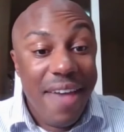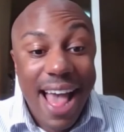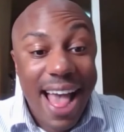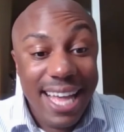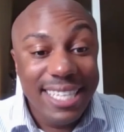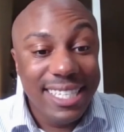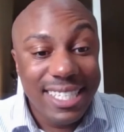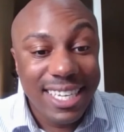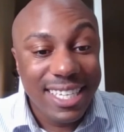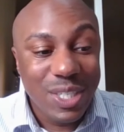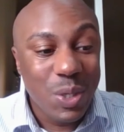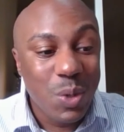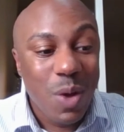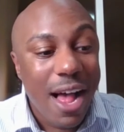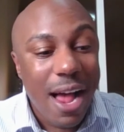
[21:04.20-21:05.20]
access
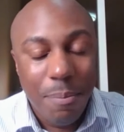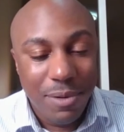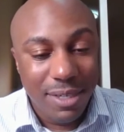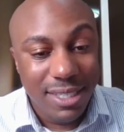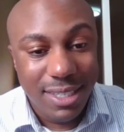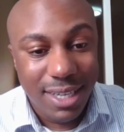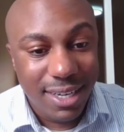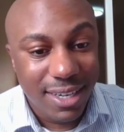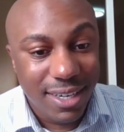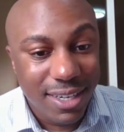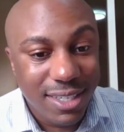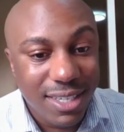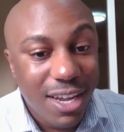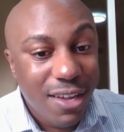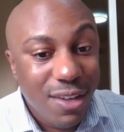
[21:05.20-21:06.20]
to opera
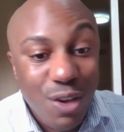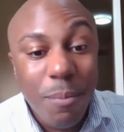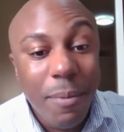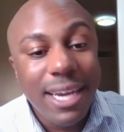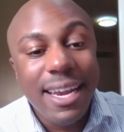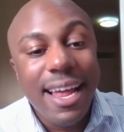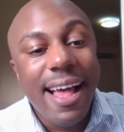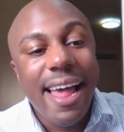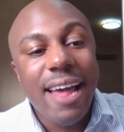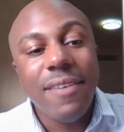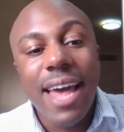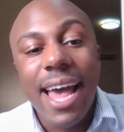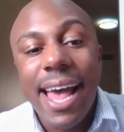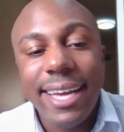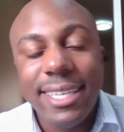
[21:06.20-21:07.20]
singers. You may not have
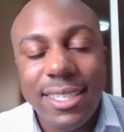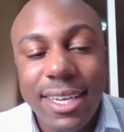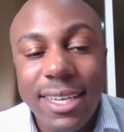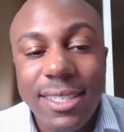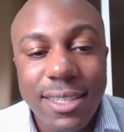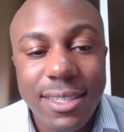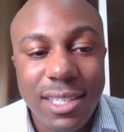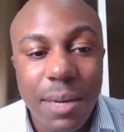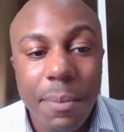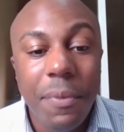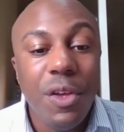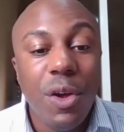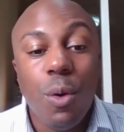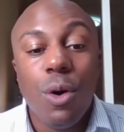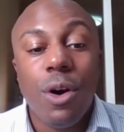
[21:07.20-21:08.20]
access to some of
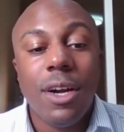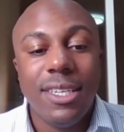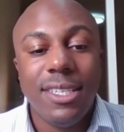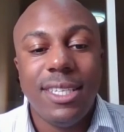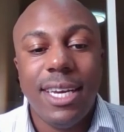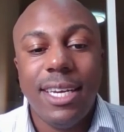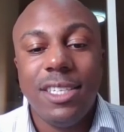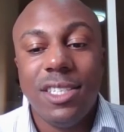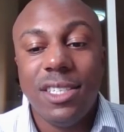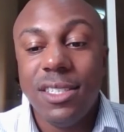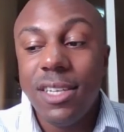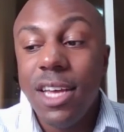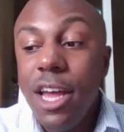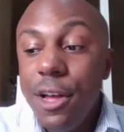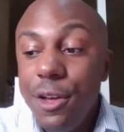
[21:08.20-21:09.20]
the
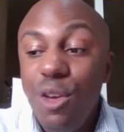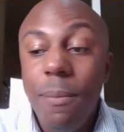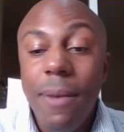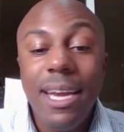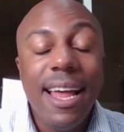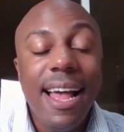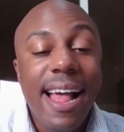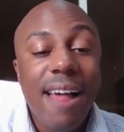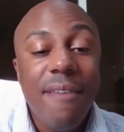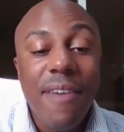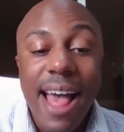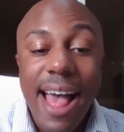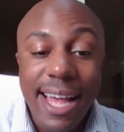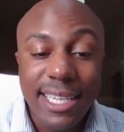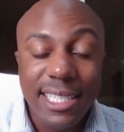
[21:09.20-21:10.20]
organizations. You may not have
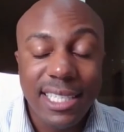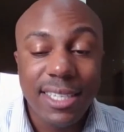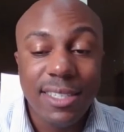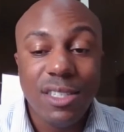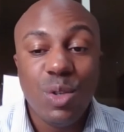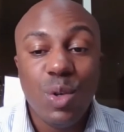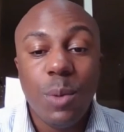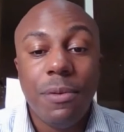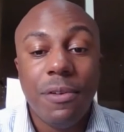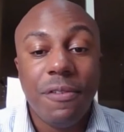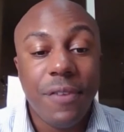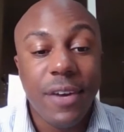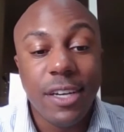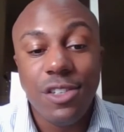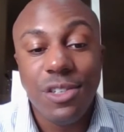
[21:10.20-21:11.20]
access to a
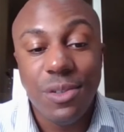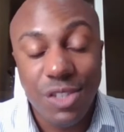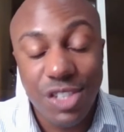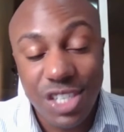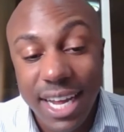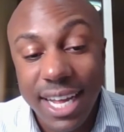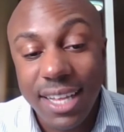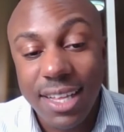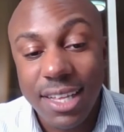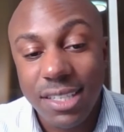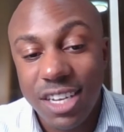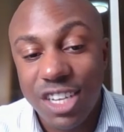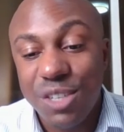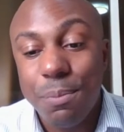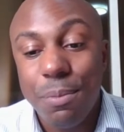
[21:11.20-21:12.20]
professional cellist
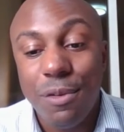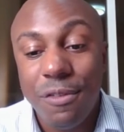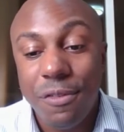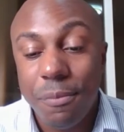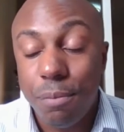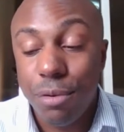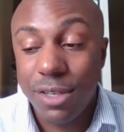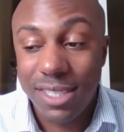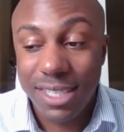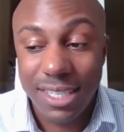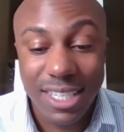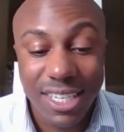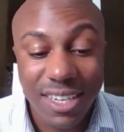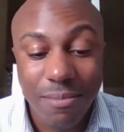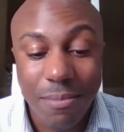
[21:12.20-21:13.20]
that's
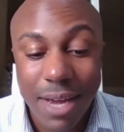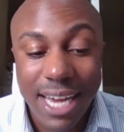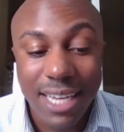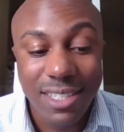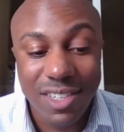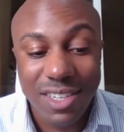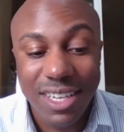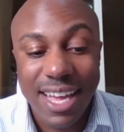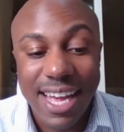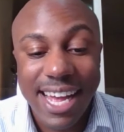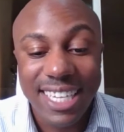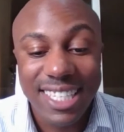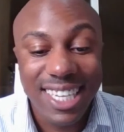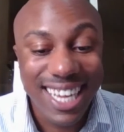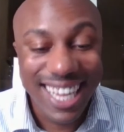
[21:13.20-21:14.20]
presenting a
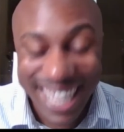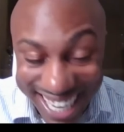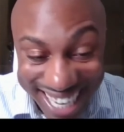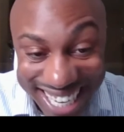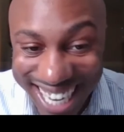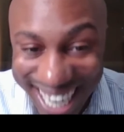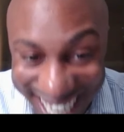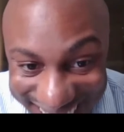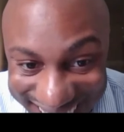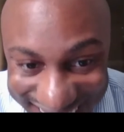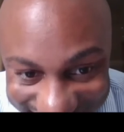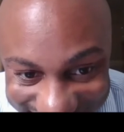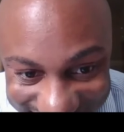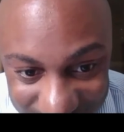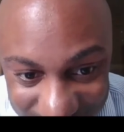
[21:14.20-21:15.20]
masterclass in
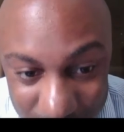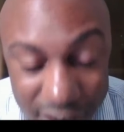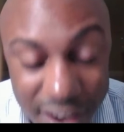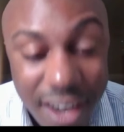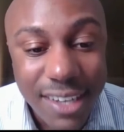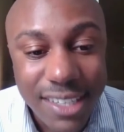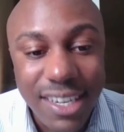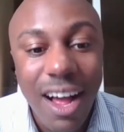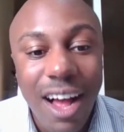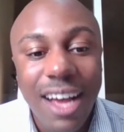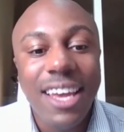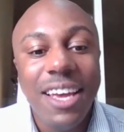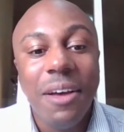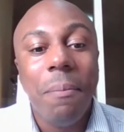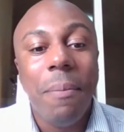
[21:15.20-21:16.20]
Italy
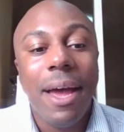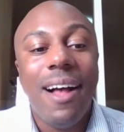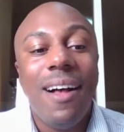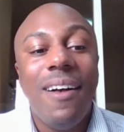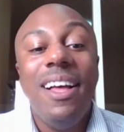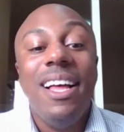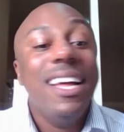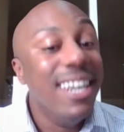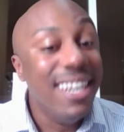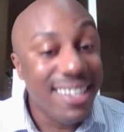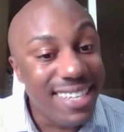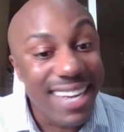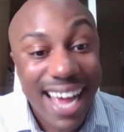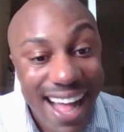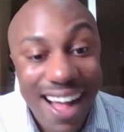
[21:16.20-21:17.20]
talking about
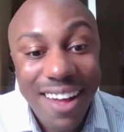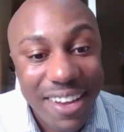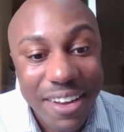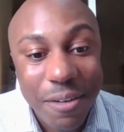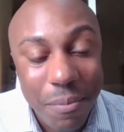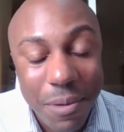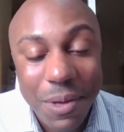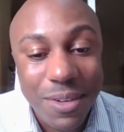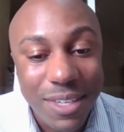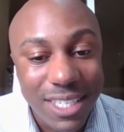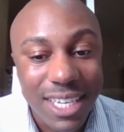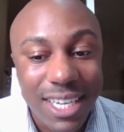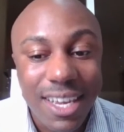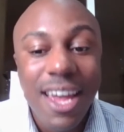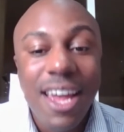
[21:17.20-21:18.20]
Italian
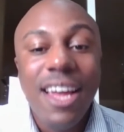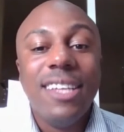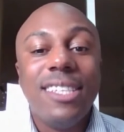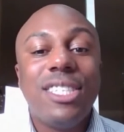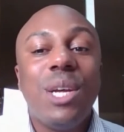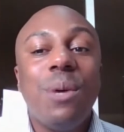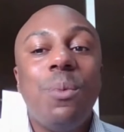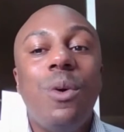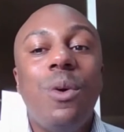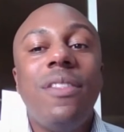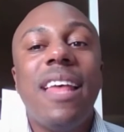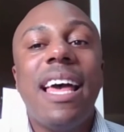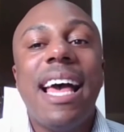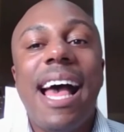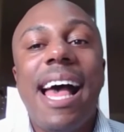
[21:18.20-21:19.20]
music, someone
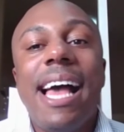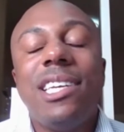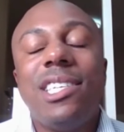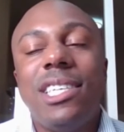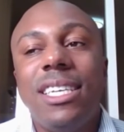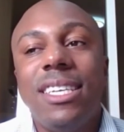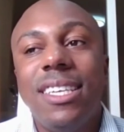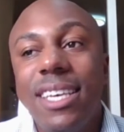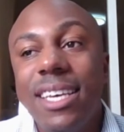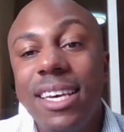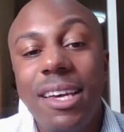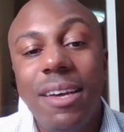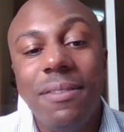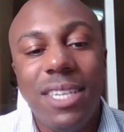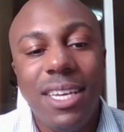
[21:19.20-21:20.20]
that actually
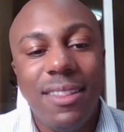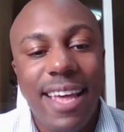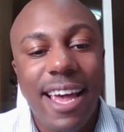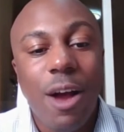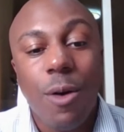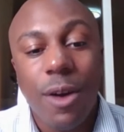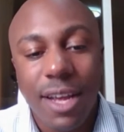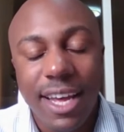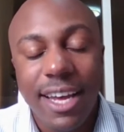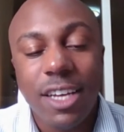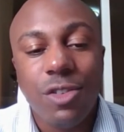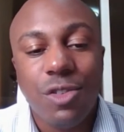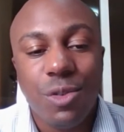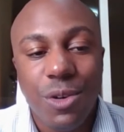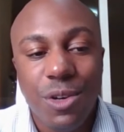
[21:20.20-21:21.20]
lives in that
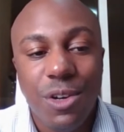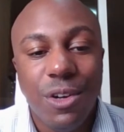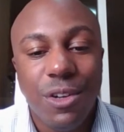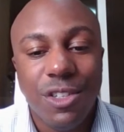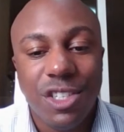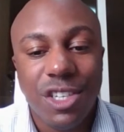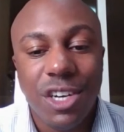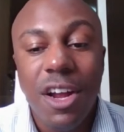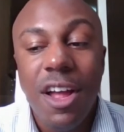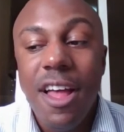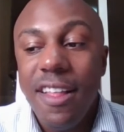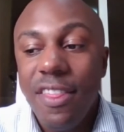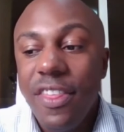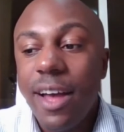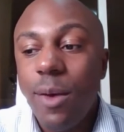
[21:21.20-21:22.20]
orchestral culture
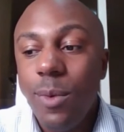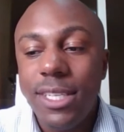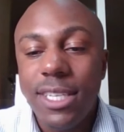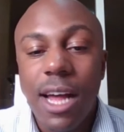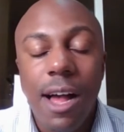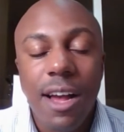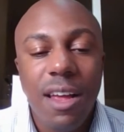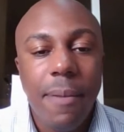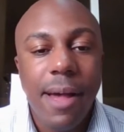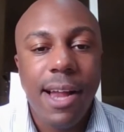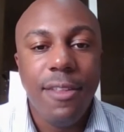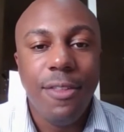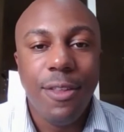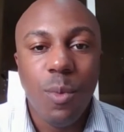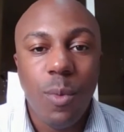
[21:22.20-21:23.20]
that we talk about
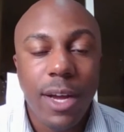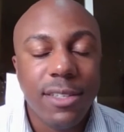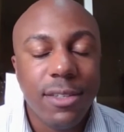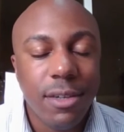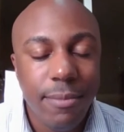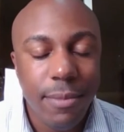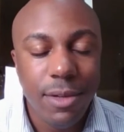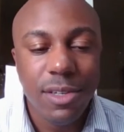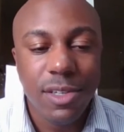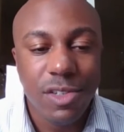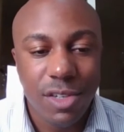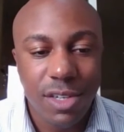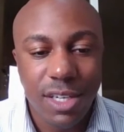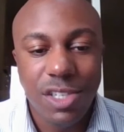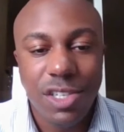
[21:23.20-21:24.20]
in the Western music
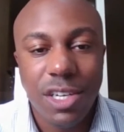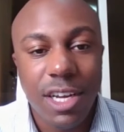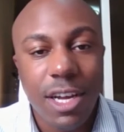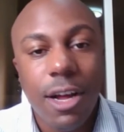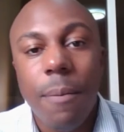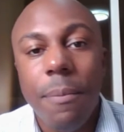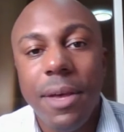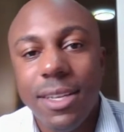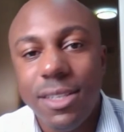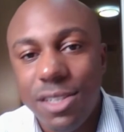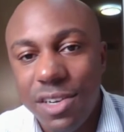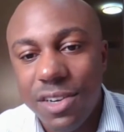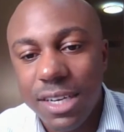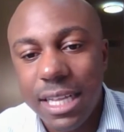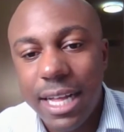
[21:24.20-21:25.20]
tradition, coming into
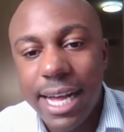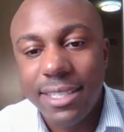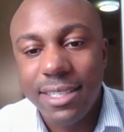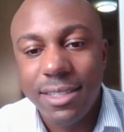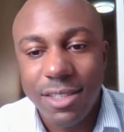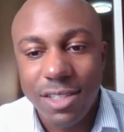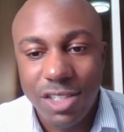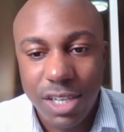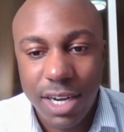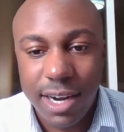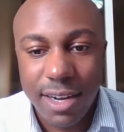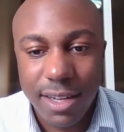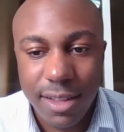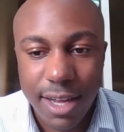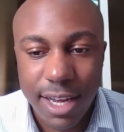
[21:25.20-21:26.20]
your classes and
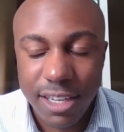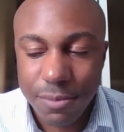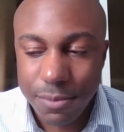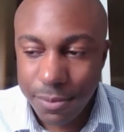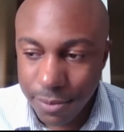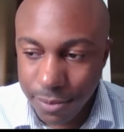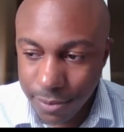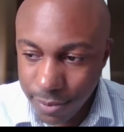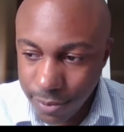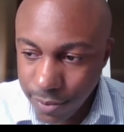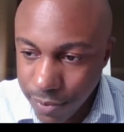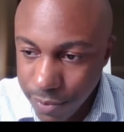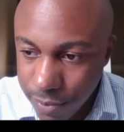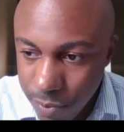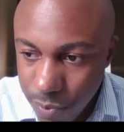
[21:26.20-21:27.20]
sharing
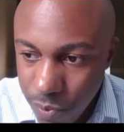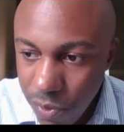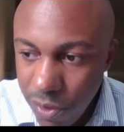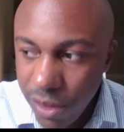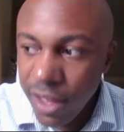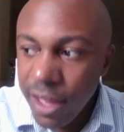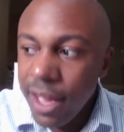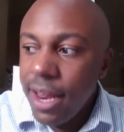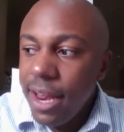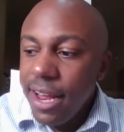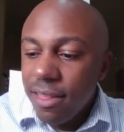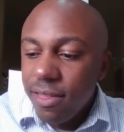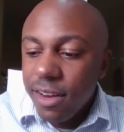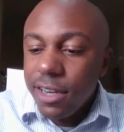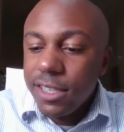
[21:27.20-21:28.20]
that.
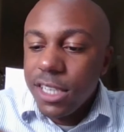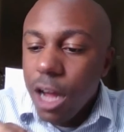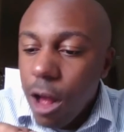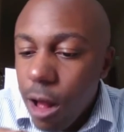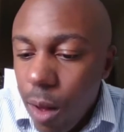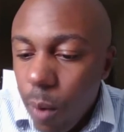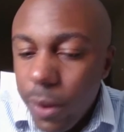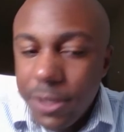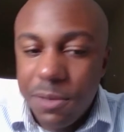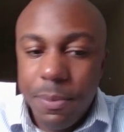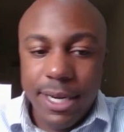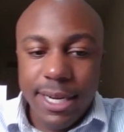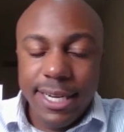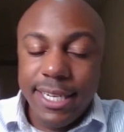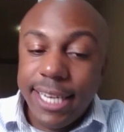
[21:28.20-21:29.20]
There has always
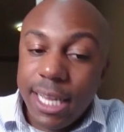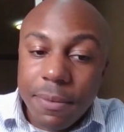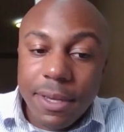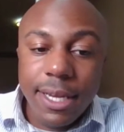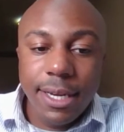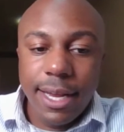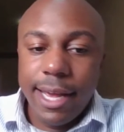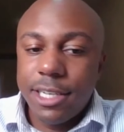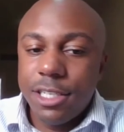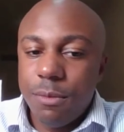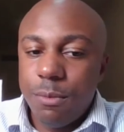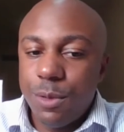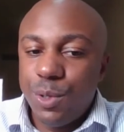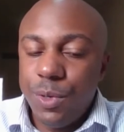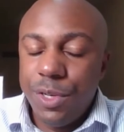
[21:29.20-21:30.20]
been a deep
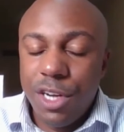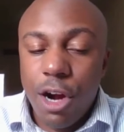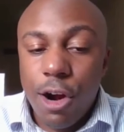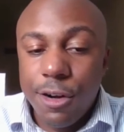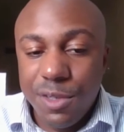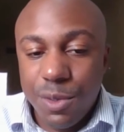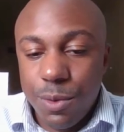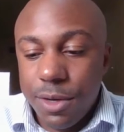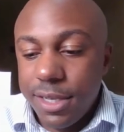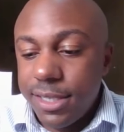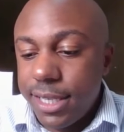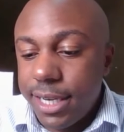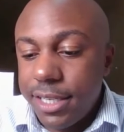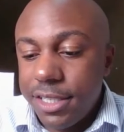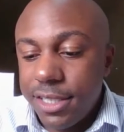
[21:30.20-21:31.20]
connection between arts
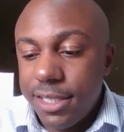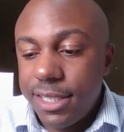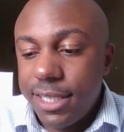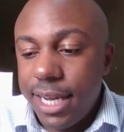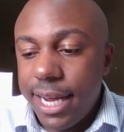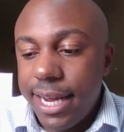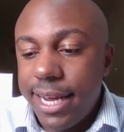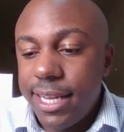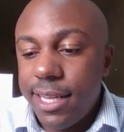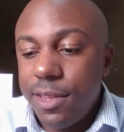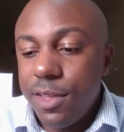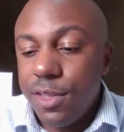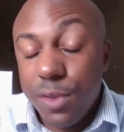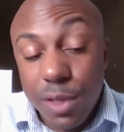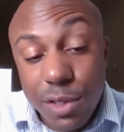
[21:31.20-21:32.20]
organizations and
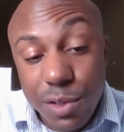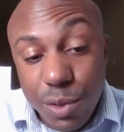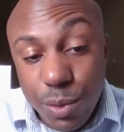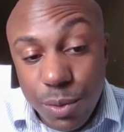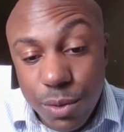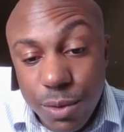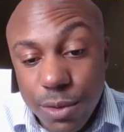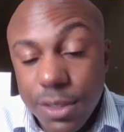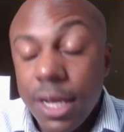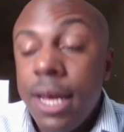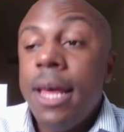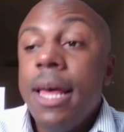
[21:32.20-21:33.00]
the schools.